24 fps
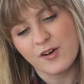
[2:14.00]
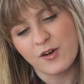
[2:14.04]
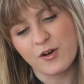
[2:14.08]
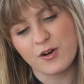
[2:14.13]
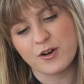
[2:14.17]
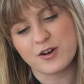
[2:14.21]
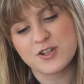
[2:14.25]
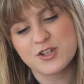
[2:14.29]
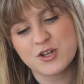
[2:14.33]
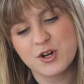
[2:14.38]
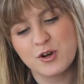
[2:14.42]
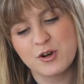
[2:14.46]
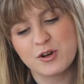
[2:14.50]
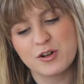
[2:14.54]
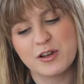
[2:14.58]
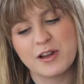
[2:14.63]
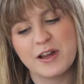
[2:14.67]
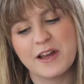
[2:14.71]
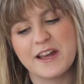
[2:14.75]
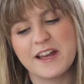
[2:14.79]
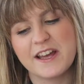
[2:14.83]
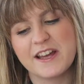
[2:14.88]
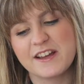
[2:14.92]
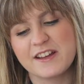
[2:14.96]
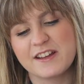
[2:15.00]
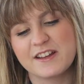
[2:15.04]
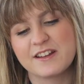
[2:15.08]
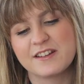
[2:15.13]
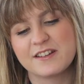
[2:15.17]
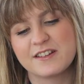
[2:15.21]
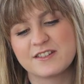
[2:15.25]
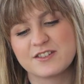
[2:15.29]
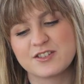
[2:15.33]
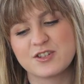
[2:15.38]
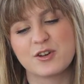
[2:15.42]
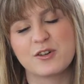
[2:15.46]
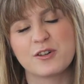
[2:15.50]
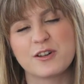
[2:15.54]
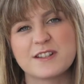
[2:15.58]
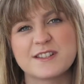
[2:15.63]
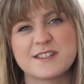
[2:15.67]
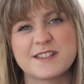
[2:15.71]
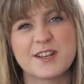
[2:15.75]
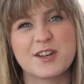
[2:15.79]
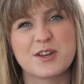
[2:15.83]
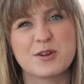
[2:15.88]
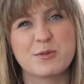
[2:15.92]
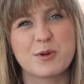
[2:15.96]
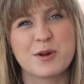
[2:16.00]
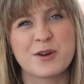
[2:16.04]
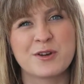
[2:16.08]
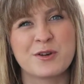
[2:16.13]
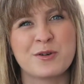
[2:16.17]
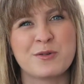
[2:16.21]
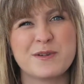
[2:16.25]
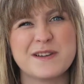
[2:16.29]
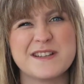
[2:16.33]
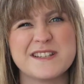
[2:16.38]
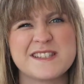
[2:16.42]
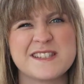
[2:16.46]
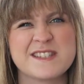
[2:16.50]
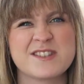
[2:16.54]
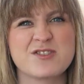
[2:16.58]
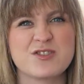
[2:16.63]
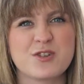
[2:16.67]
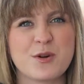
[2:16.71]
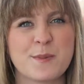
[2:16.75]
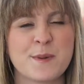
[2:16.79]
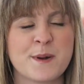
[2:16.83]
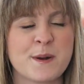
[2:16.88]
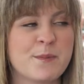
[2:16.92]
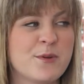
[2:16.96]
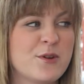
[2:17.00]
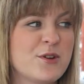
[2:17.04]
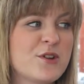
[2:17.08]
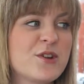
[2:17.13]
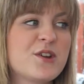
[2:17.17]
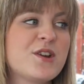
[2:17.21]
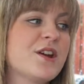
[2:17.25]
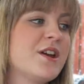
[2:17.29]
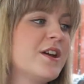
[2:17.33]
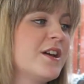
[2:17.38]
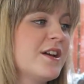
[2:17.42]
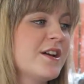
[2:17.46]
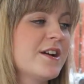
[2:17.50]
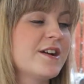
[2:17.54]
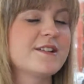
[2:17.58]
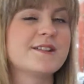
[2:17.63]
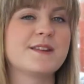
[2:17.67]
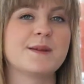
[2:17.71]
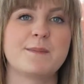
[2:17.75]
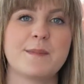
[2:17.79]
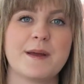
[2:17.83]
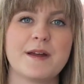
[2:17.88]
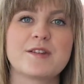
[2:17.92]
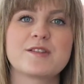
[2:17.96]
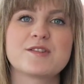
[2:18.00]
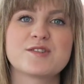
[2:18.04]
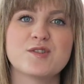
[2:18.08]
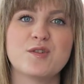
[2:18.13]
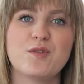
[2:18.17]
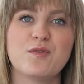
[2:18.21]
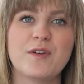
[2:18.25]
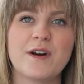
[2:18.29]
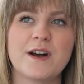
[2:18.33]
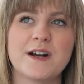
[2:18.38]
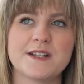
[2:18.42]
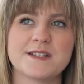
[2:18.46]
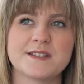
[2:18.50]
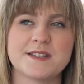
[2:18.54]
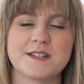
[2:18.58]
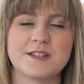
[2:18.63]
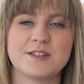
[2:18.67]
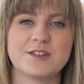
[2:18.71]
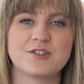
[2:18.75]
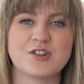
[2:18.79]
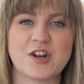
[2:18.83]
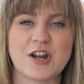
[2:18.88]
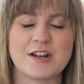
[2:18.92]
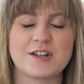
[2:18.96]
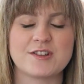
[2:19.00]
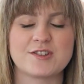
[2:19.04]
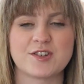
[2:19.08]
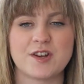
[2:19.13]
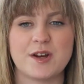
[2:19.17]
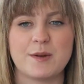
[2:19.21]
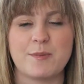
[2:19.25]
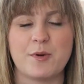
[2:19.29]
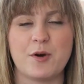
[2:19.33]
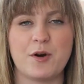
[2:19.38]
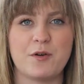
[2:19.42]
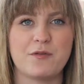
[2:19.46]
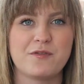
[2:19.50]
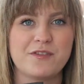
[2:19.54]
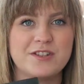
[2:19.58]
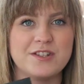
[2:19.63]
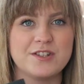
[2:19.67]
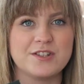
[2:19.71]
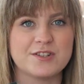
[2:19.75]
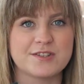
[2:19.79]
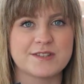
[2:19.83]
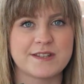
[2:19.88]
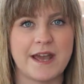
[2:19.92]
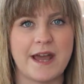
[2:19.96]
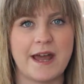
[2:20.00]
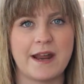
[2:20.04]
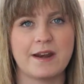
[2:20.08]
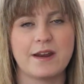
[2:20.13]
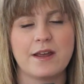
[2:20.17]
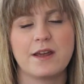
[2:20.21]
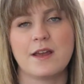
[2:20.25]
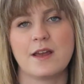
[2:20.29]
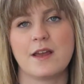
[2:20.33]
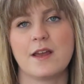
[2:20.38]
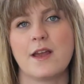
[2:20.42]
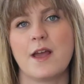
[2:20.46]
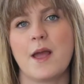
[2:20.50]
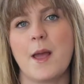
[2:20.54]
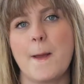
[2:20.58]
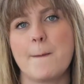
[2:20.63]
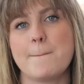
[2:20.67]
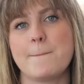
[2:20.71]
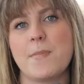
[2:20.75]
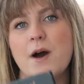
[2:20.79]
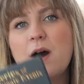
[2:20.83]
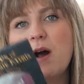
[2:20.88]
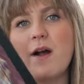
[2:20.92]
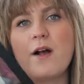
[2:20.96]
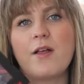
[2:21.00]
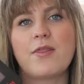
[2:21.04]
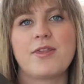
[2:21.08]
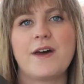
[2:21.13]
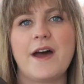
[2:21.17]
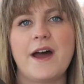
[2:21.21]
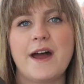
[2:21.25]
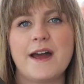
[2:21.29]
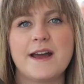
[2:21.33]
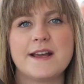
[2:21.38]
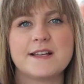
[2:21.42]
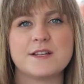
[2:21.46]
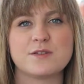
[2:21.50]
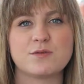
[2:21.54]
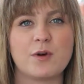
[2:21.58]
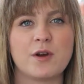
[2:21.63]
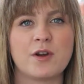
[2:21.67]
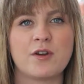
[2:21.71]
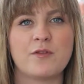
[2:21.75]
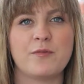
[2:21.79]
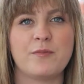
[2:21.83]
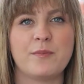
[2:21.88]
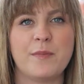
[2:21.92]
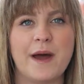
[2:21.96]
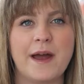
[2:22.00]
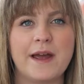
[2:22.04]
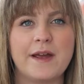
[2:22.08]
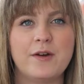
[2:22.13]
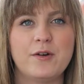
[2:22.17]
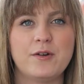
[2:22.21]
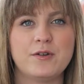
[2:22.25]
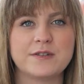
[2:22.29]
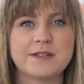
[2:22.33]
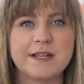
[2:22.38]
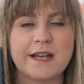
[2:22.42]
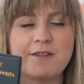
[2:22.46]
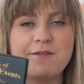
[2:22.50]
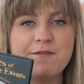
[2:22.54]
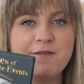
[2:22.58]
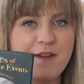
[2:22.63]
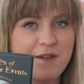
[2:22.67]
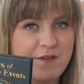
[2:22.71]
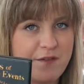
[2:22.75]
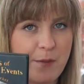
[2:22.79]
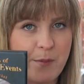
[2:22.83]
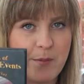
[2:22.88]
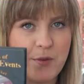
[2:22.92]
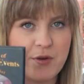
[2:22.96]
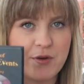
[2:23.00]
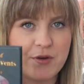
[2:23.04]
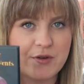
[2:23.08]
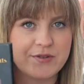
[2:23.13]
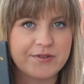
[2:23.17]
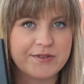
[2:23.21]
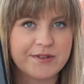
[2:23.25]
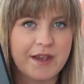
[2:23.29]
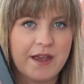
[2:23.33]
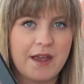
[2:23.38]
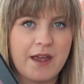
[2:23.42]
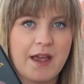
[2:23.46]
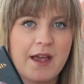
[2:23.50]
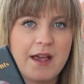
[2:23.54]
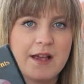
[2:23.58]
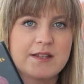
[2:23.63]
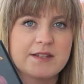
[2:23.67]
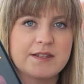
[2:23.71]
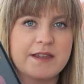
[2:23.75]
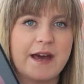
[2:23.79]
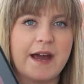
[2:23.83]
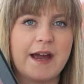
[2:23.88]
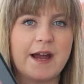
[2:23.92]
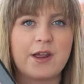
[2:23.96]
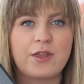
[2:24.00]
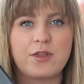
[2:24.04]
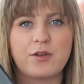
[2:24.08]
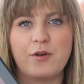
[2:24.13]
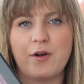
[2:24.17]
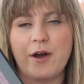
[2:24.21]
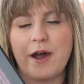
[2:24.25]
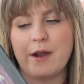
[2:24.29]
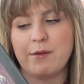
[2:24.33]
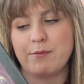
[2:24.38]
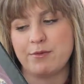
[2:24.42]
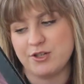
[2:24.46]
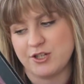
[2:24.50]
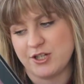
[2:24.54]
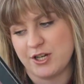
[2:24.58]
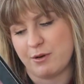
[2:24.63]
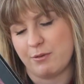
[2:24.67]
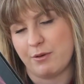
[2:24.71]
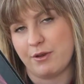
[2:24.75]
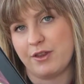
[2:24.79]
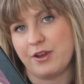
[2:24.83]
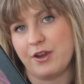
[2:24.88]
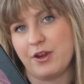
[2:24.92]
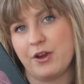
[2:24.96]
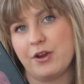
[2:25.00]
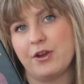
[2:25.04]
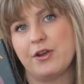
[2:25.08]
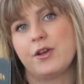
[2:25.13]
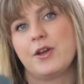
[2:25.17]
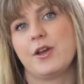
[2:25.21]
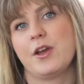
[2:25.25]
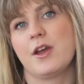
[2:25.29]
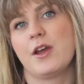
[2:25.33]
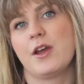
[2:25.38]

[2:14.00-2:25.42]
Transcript: or chocolate. Chocolate's a good one always to drop in a book because it melts so fast and you try and scrape it off and you just can't. But that is one of my all-time favourite books that I thought I would share with you.